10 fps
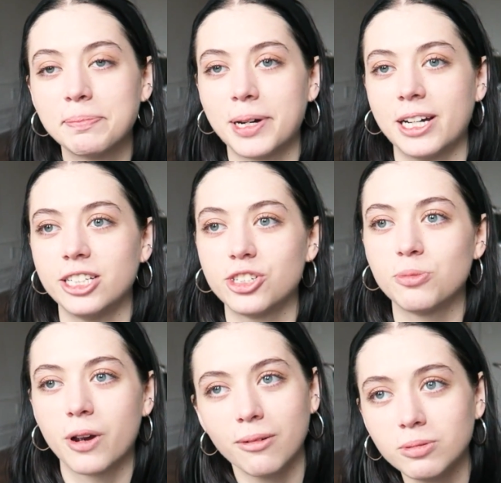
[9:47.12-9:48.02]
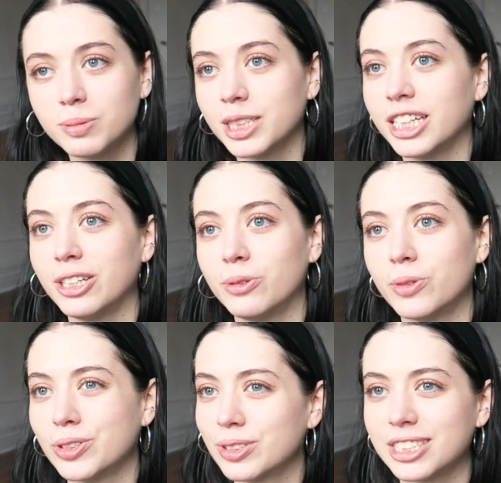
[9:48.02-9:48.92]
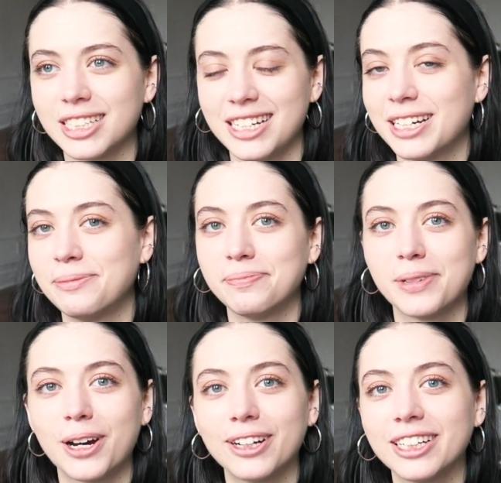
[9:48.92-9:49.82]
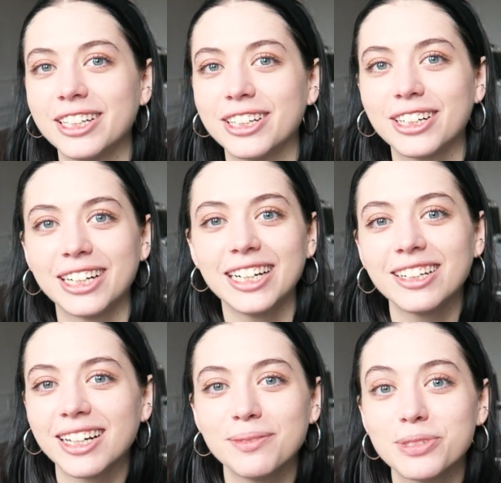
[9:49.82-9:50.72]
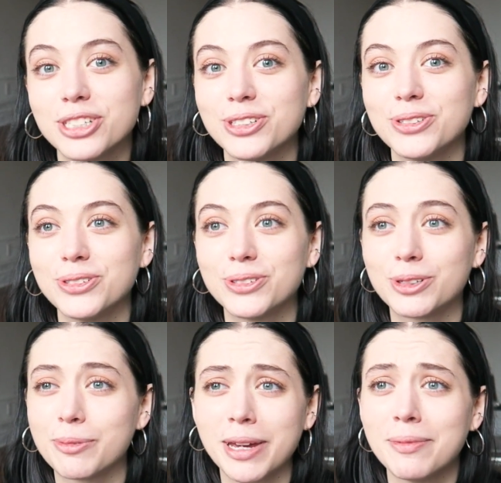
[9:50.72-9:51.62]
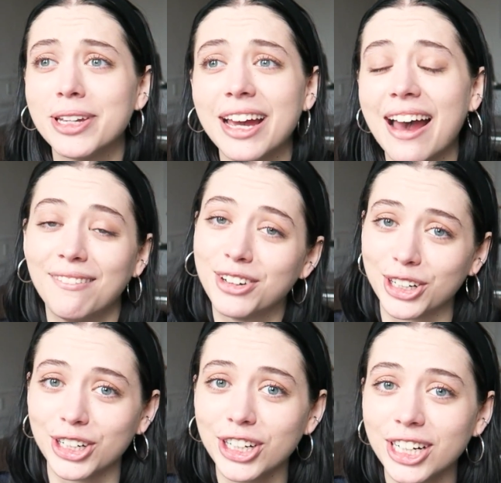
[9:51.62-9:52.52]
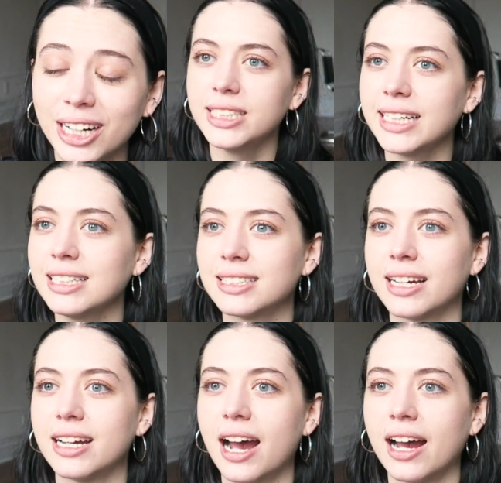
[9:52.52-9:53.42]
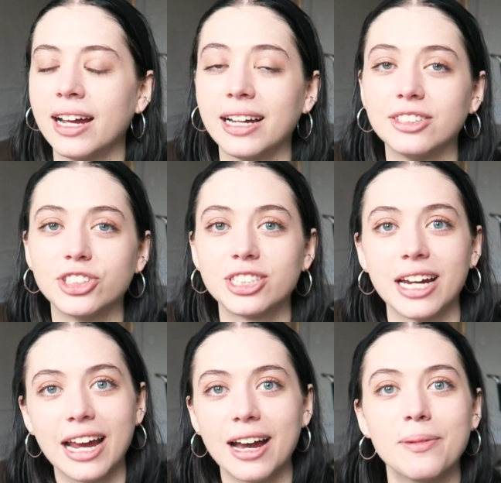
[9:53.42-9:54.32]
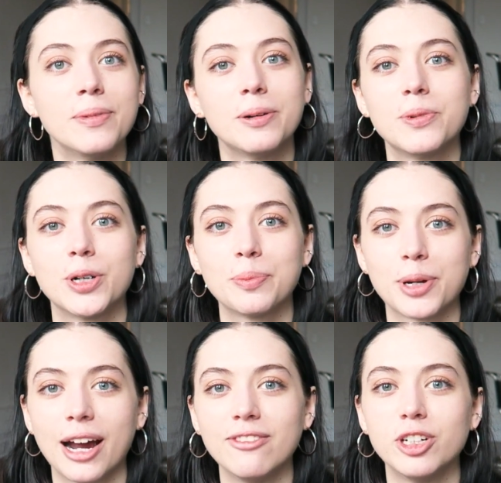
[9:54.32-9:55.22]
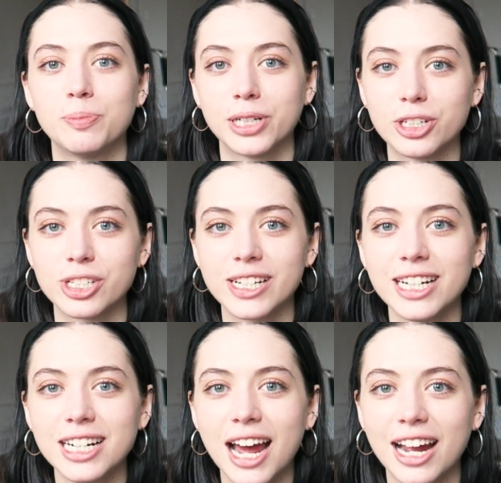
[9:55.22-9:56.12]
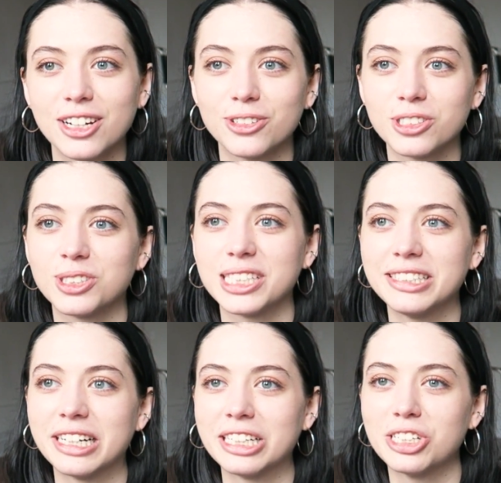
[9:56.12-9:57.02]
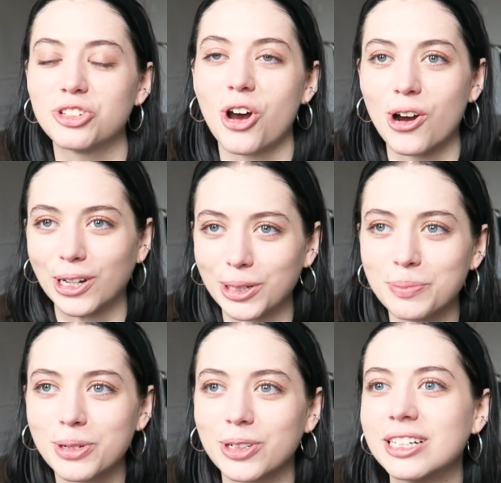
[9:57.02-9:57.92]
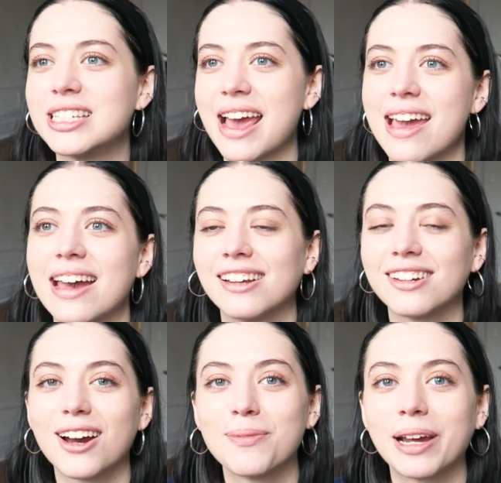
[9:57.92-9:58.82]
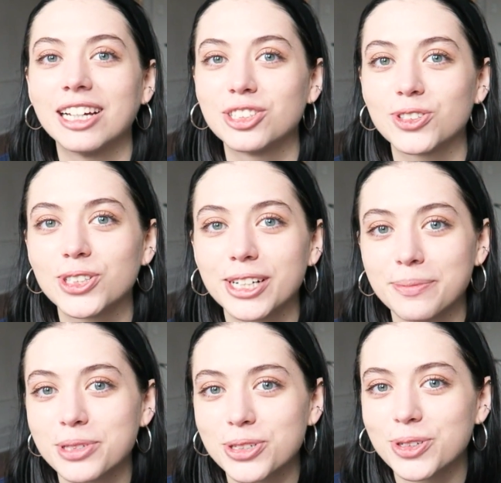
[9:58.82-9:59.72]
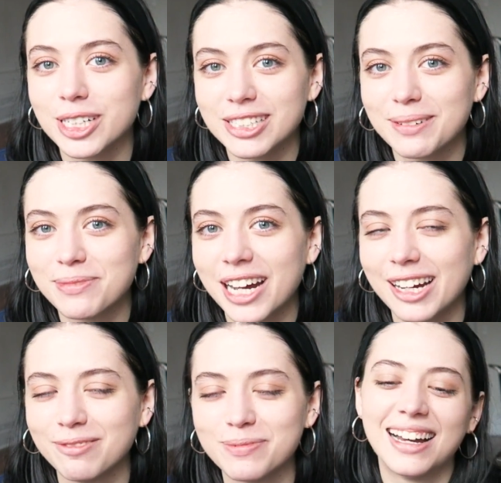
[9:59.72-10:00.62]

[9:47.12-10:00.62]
but you probably won't see him on here anytime soon, or maybe ever. Like I said, I just am a more private person. I know you see like his arm or his hand on my Instagram story sometimes.